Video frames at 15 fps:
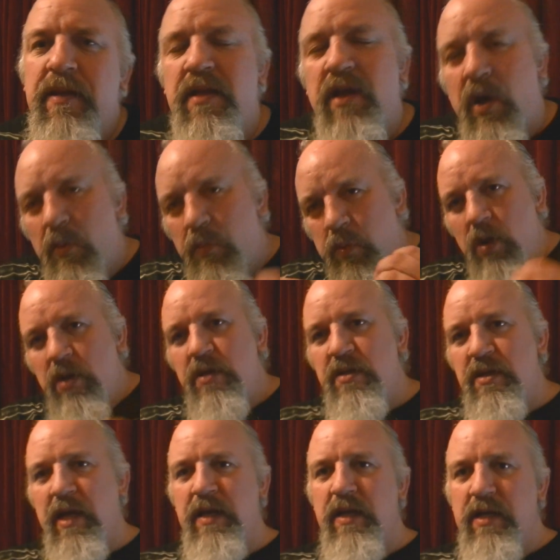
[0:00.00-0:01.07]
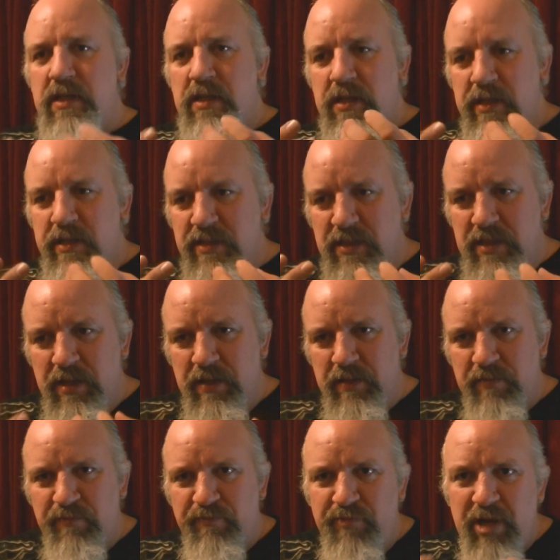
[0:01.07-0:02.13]
that I want done that's a
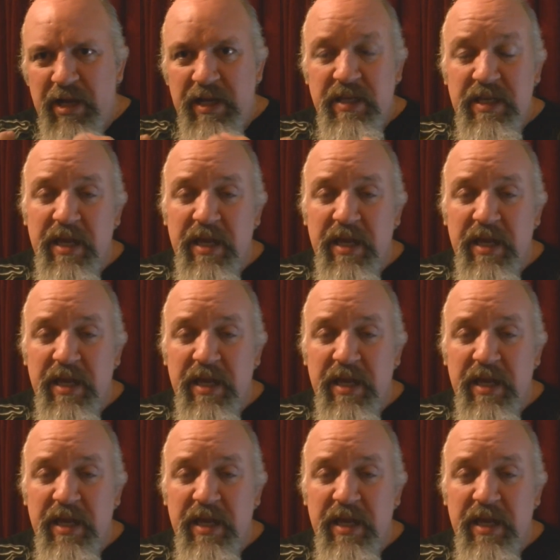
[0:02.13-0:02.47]
really